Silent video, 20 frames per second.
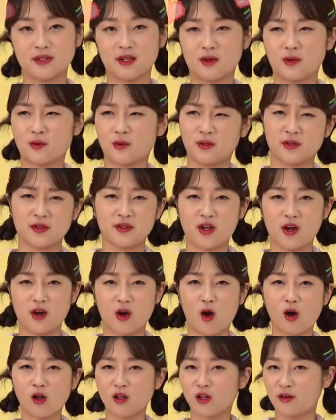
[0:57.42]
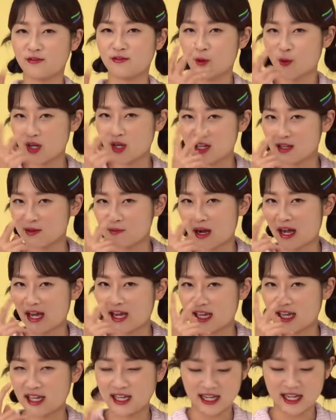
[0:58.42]
Well, they're all avoiding
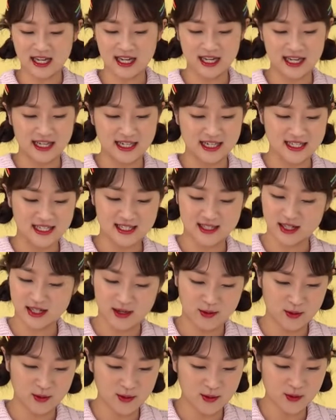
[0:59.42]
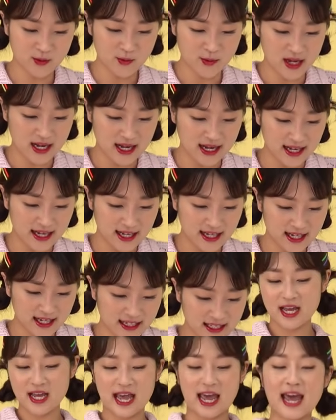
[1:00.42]
my eyes. I don't know why.
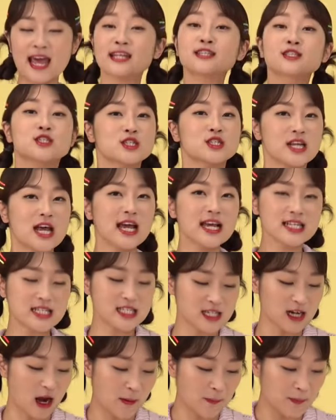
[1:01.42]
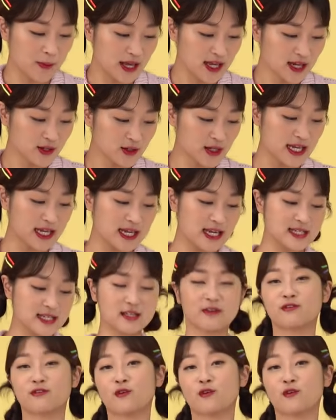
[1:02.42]
And today's topic is, of